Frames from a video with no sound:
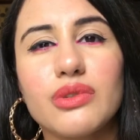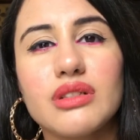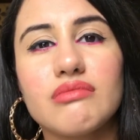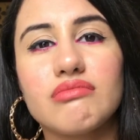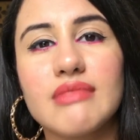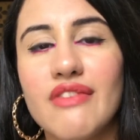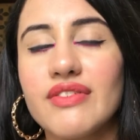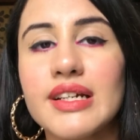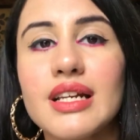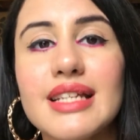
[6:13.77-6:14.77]
would
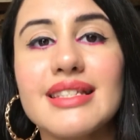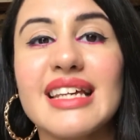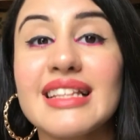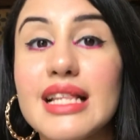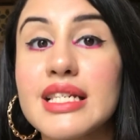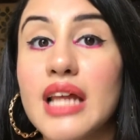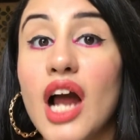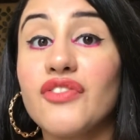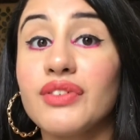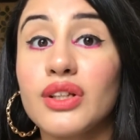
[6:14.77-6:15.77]
definitely say that
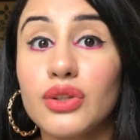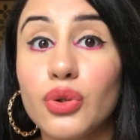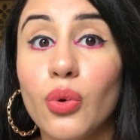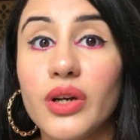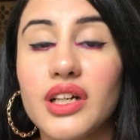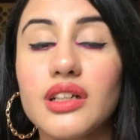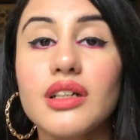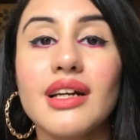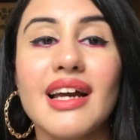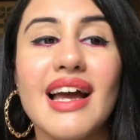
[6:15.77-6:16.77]
start with a toner.
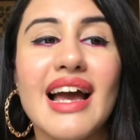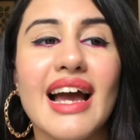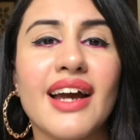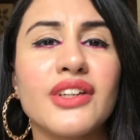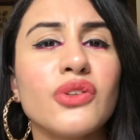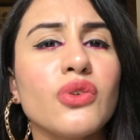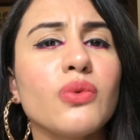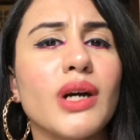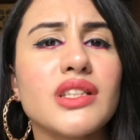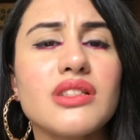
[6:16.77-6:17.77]
And, you know,
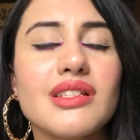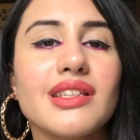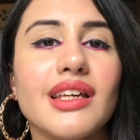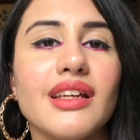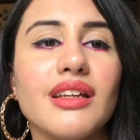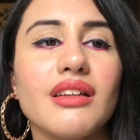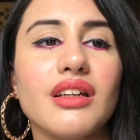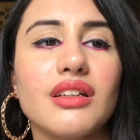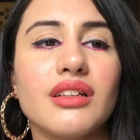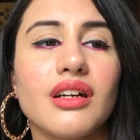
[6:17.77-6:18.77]
once your skin
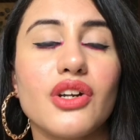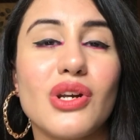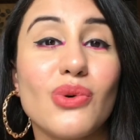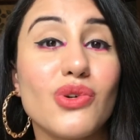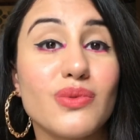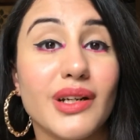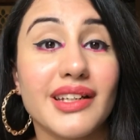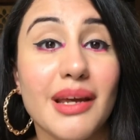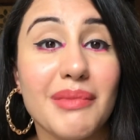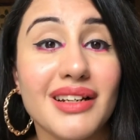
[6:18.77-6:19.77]
knows
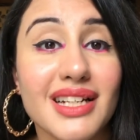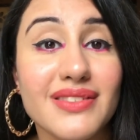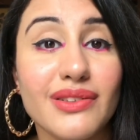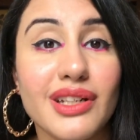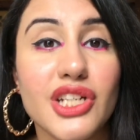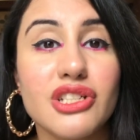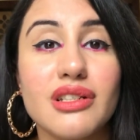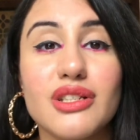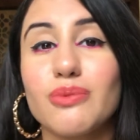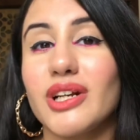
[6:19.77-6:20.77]
what chemical exfoliation
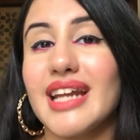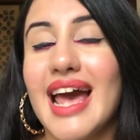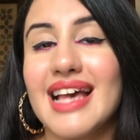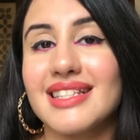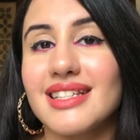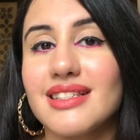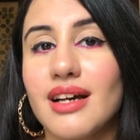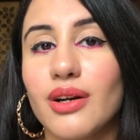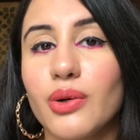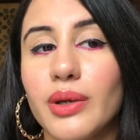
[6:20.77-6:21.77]
is, what acids
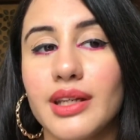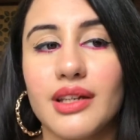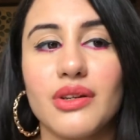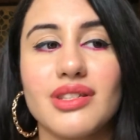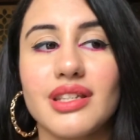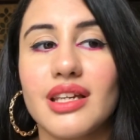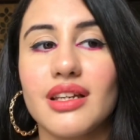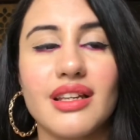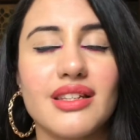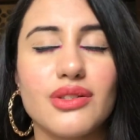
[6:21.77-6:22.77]
are going, and your
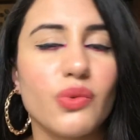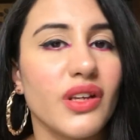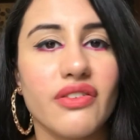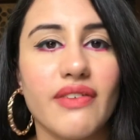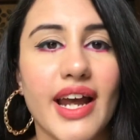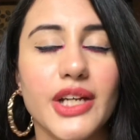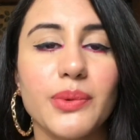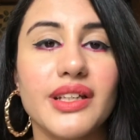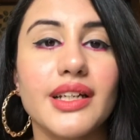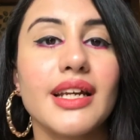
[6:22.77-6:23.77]
skin is doing fine
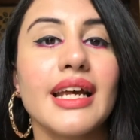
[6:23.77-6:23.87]
with it,